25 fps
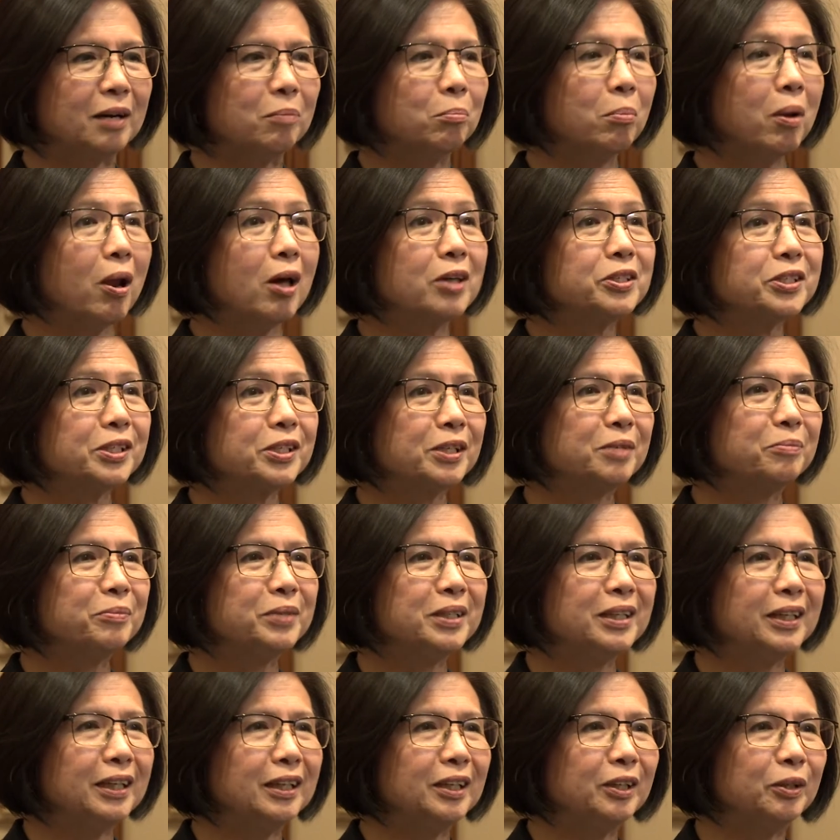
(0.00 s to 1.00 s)

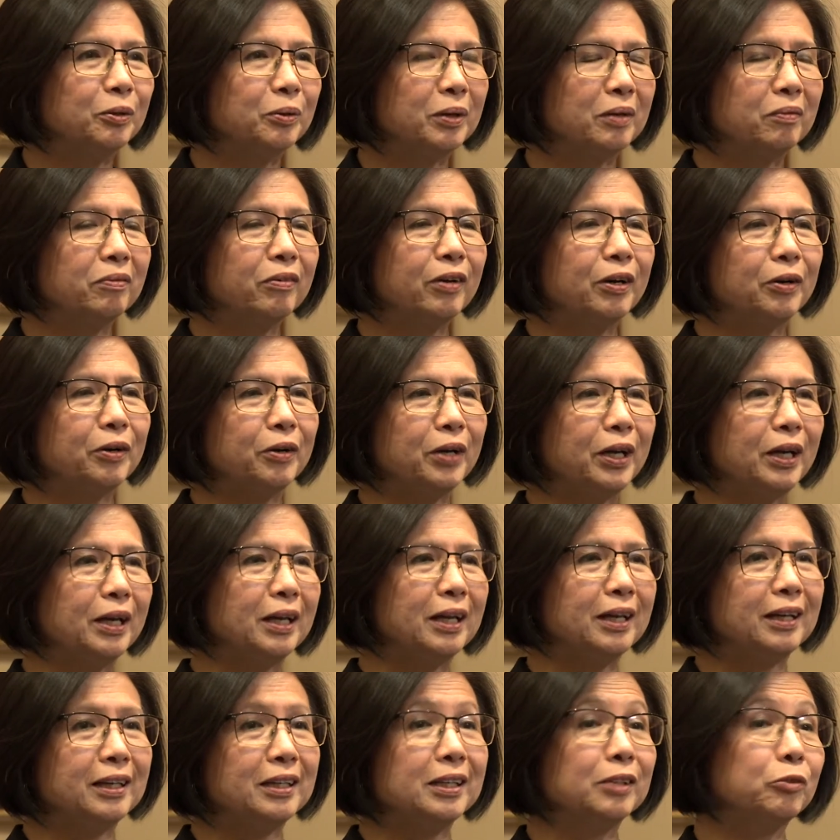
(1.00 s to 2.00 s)
blossomed into a
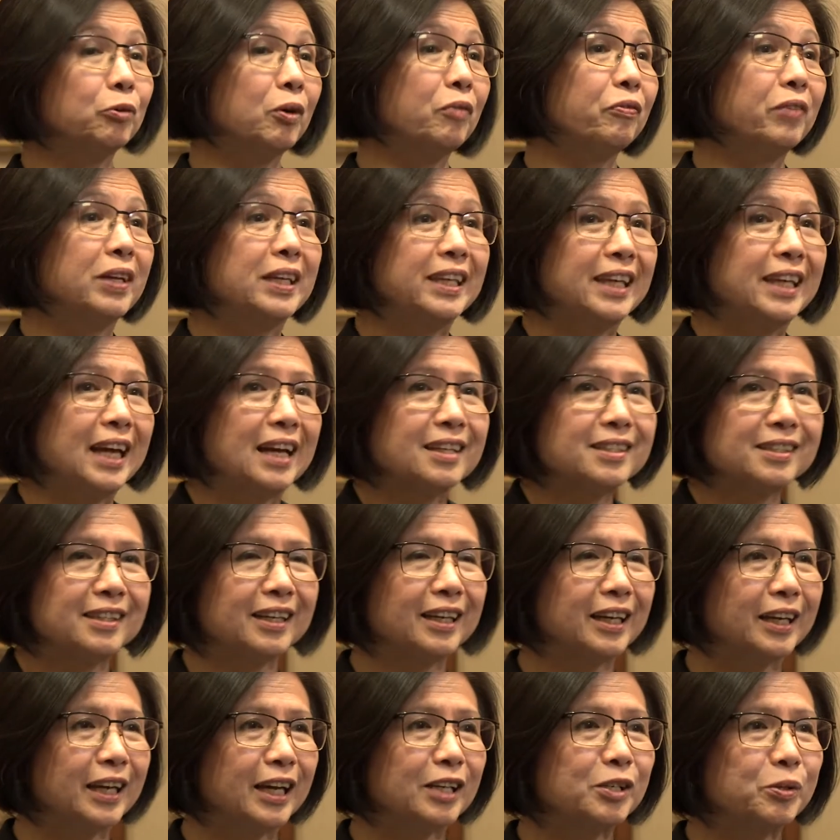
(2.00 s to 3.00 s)

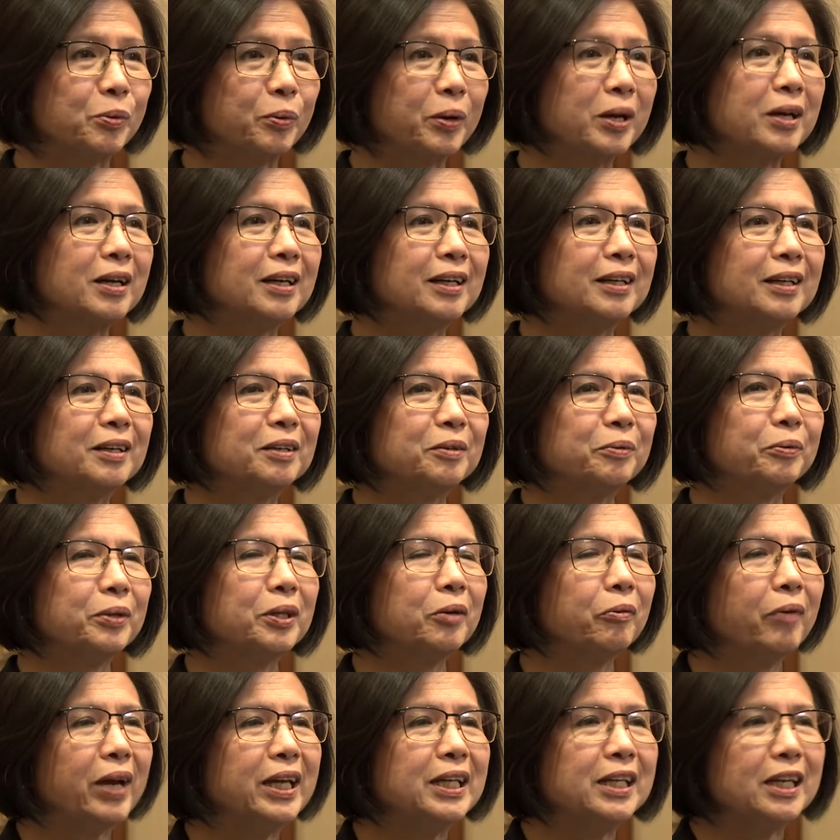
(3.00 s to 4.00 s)
fantastic network
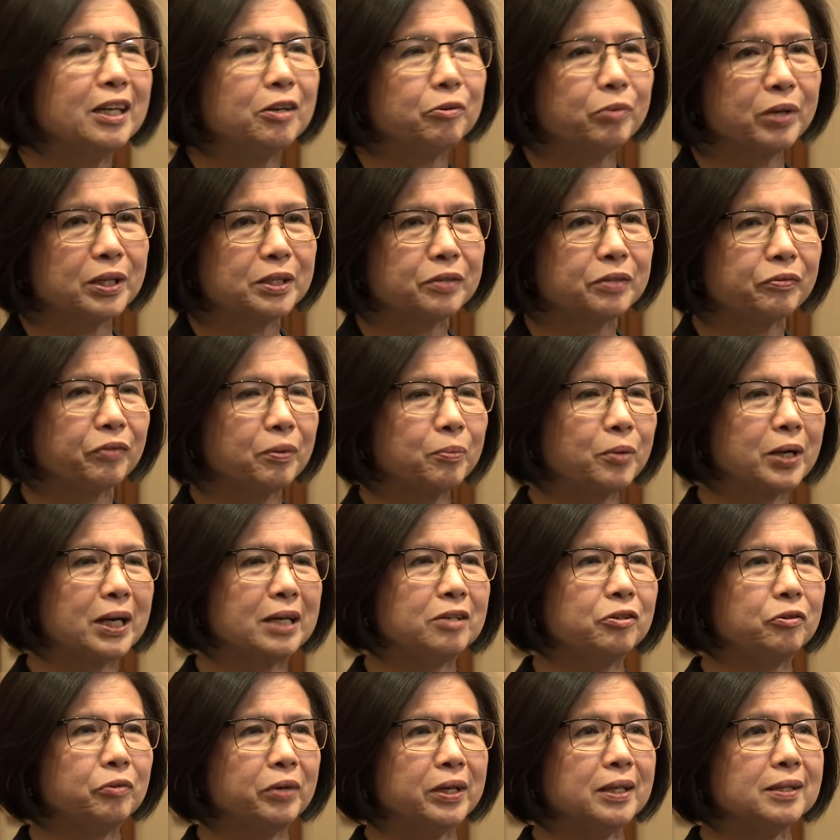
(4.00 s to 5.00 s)
with great interest from
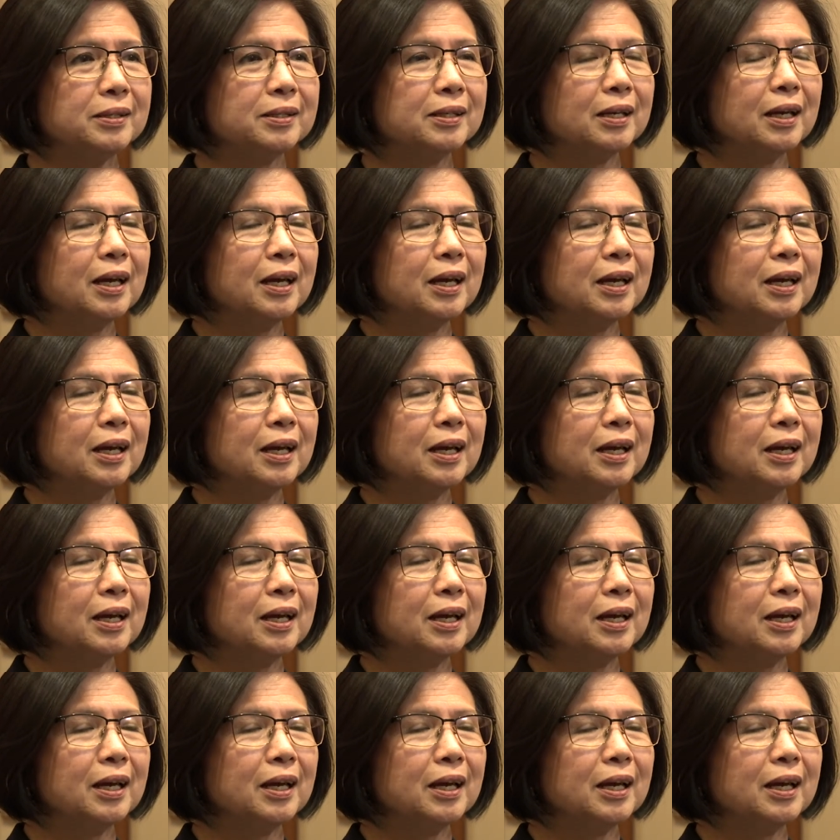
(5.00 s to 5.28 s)
countries.